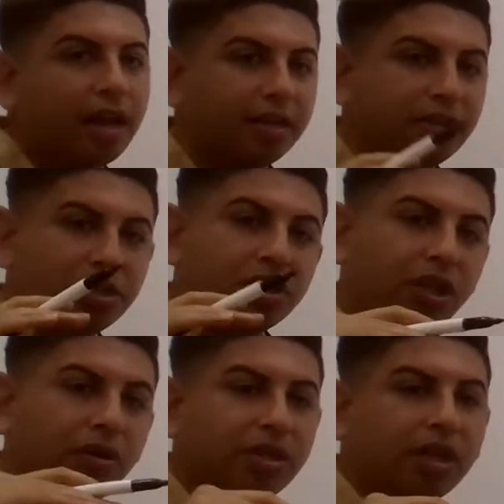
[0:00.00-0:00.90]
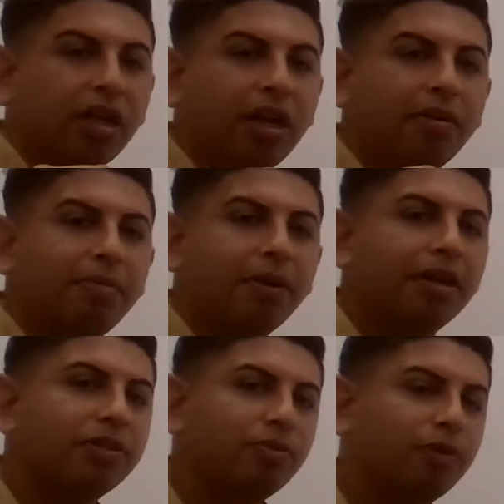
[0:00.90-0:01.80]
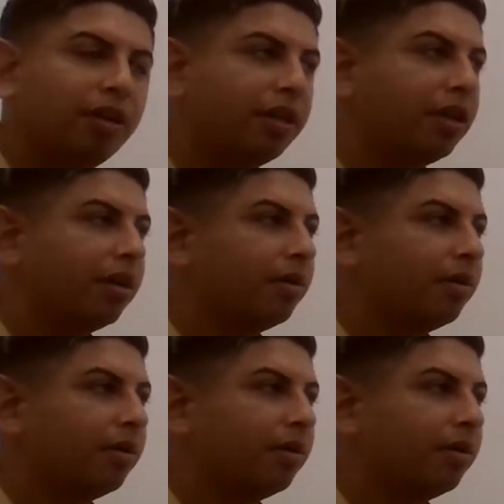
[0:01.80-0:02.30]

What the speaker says: and it's a slow decline because um, one of